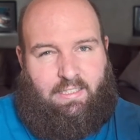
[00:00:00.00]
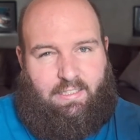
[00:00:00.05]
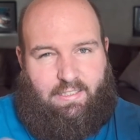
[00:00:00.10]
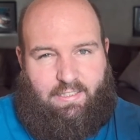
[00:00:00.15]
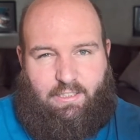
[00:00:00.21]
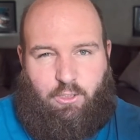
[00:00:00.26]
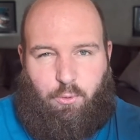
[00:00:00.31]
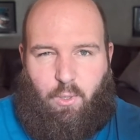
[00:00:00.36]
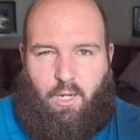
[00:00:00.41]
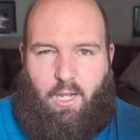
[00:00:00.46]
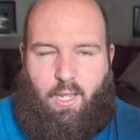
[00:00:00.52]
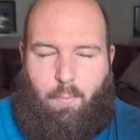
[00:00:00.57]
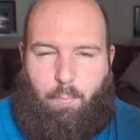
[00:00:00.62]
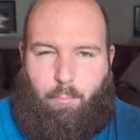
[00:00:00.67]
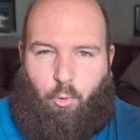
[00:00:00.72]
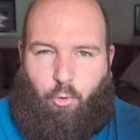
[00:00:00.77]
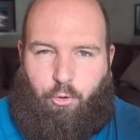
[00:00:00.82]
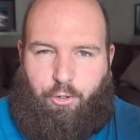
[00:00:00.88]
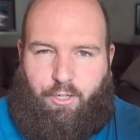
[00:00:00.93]
It's really
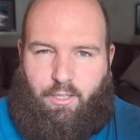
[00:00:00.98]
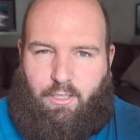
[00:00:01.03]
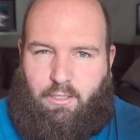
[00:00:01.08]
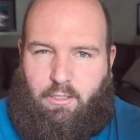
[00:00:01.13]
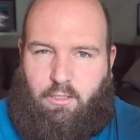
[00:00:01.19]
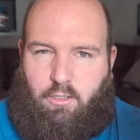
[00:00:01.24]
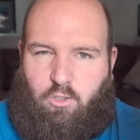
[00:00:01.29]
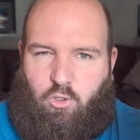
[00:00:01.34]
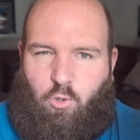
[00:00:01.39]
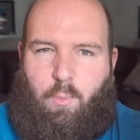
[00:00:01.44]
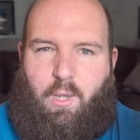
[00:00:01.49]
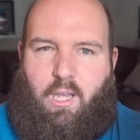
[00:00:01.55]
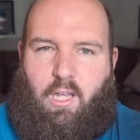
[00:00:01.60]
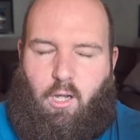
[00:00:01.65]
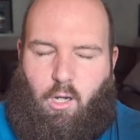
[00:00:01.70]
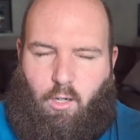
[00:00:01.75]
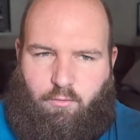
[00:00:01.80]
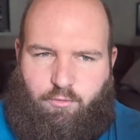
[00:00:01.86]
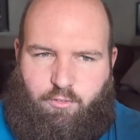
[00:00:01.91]
important to be
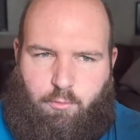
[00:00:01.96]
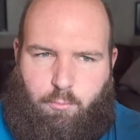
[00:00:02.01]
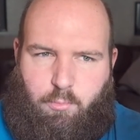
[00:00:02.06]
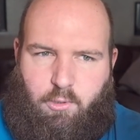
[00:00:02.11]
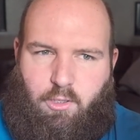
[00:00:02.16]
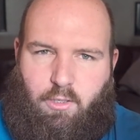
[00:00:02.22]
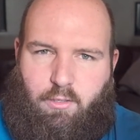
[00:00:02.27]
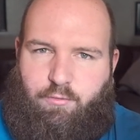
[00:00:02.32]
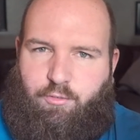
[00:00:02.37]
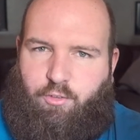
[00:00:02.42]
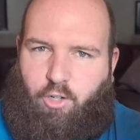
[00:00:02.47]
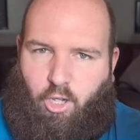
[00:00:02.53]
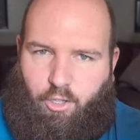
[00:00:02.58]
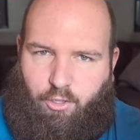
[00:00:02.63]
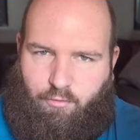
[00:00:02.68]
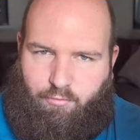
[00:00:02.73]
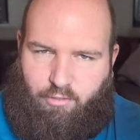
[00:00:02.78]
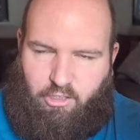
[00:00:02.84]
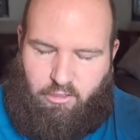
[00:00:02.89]
comfortable in
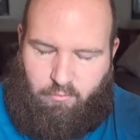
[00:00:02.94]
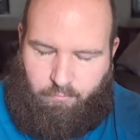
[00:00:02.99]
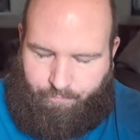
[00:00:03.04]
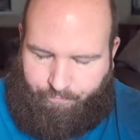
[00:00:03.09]
front of it.